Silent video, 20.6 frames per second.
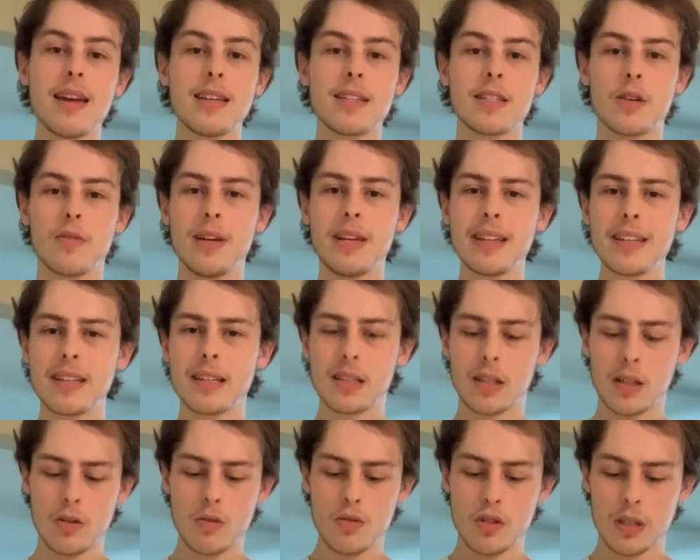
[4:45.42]
So in
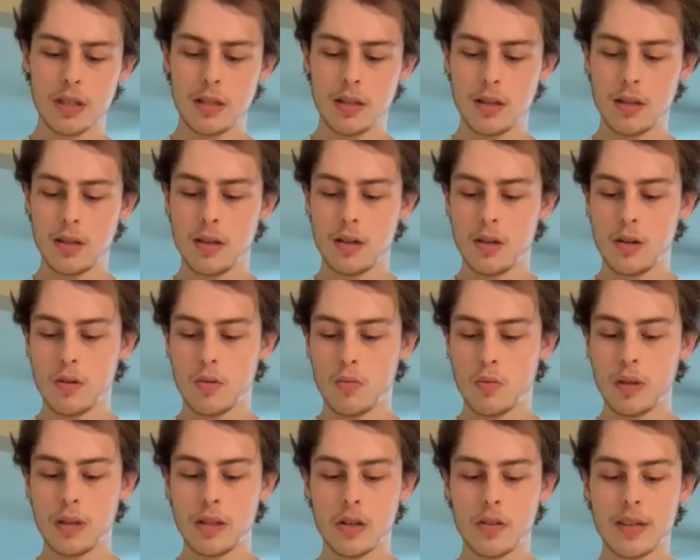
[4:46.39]
conclusion,
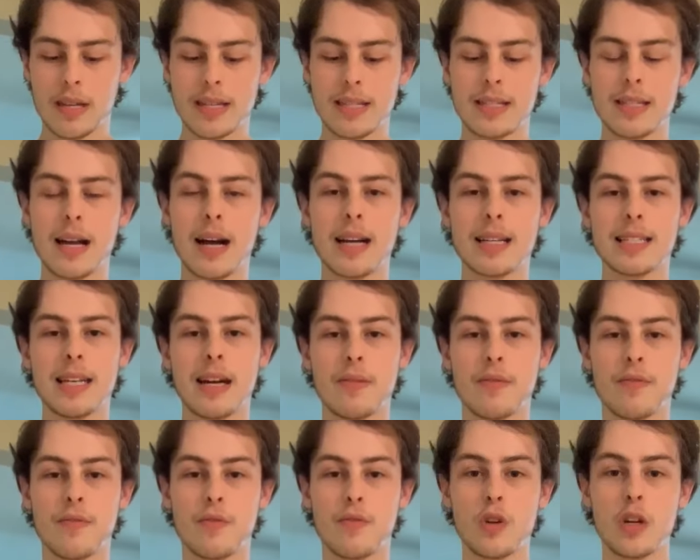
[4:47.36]
we learned that stocks
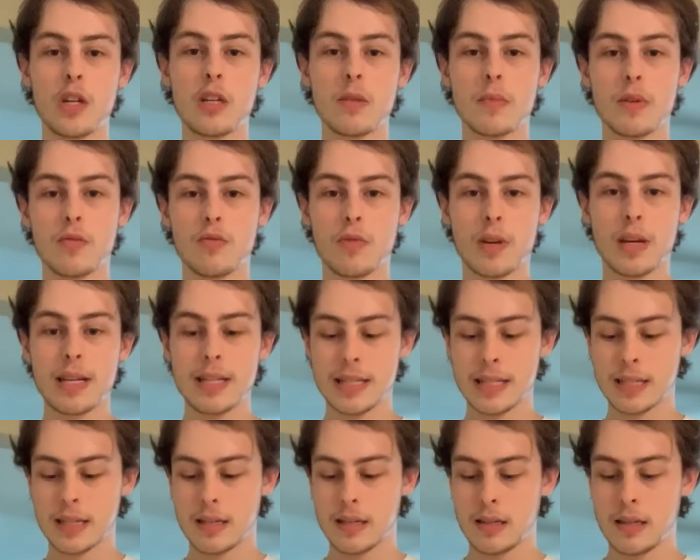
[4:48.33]
have freedom and
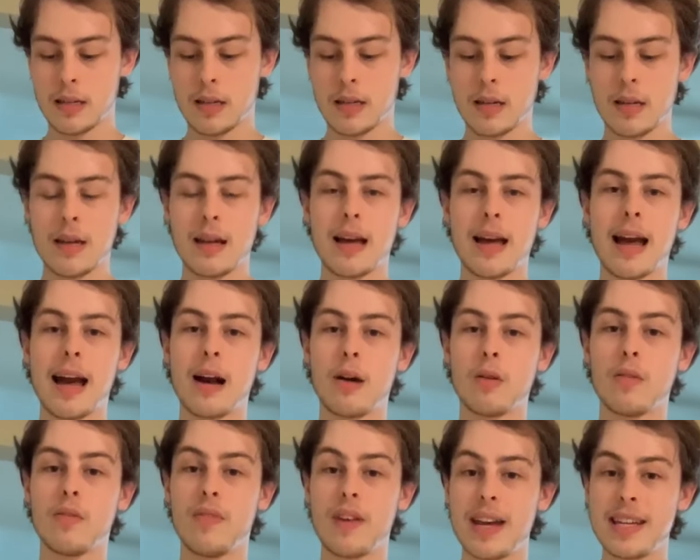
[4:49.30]
risk,
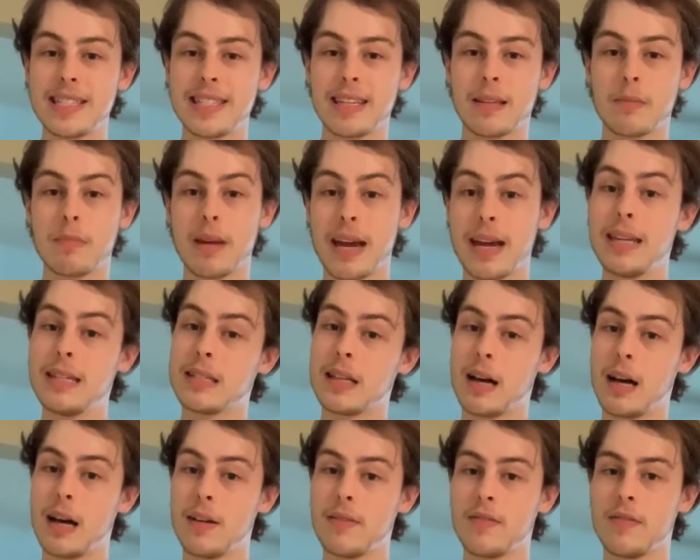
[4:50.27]
how investing pays
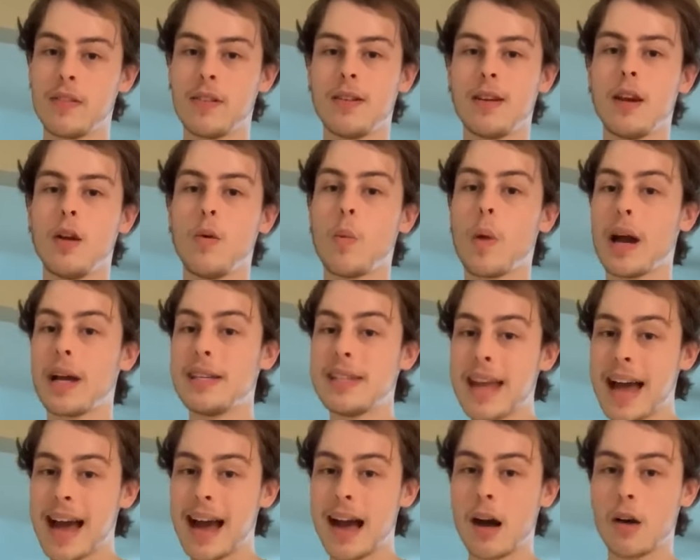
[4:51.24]
off, and why
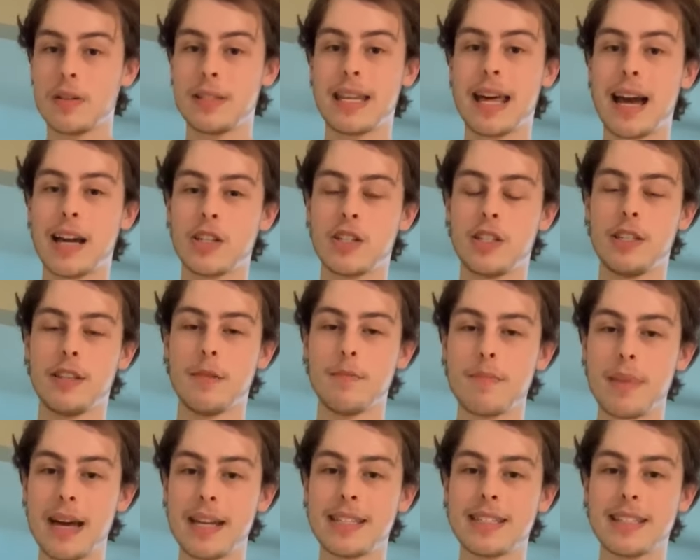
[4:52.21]
now is actually the
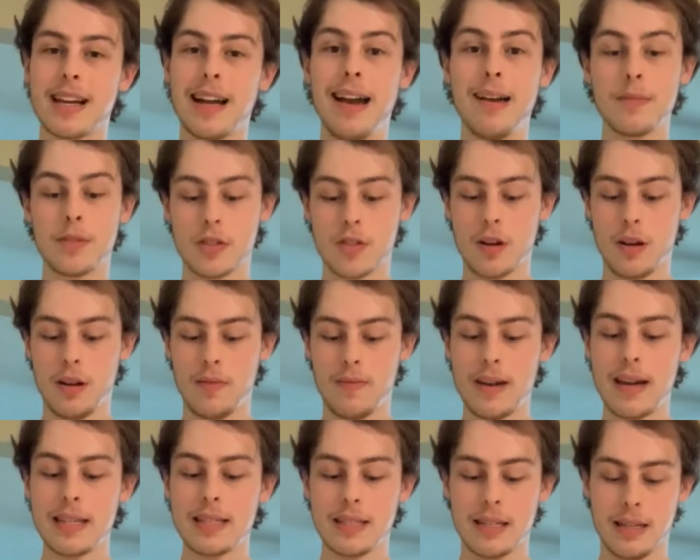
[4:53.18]
best time to start
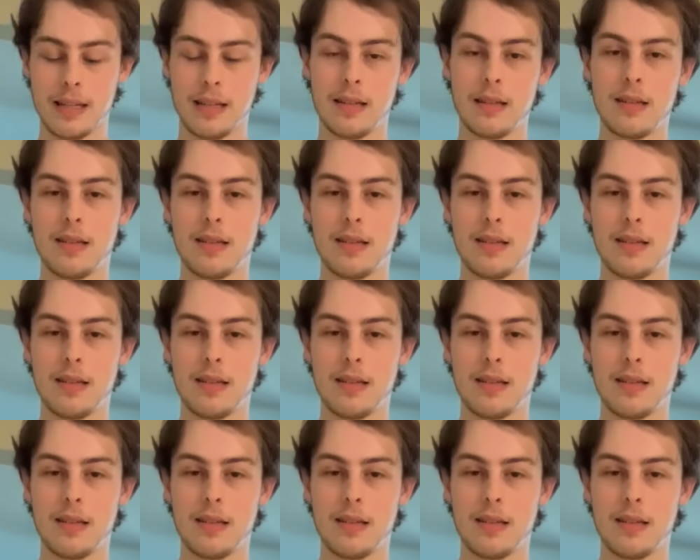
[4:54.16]
investing.